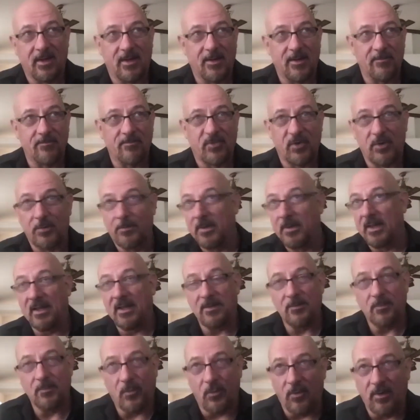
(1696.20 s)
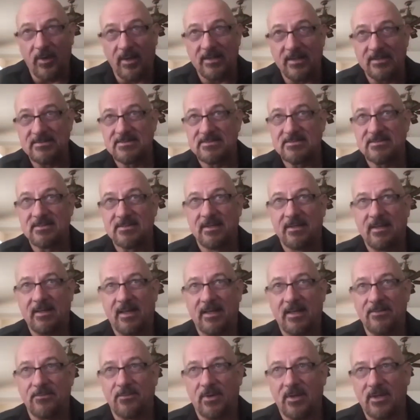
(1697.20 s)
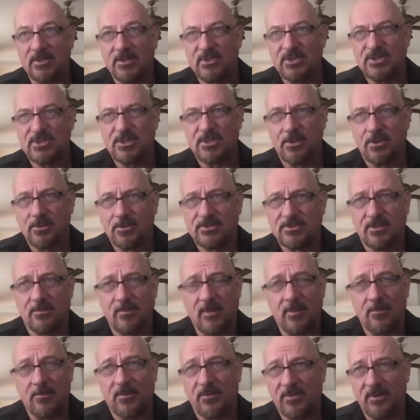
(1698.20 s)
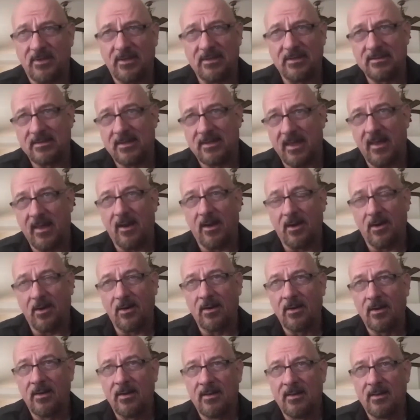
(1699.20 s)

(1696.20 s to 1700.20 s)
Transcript: their pain points, and really just show some empathy and care.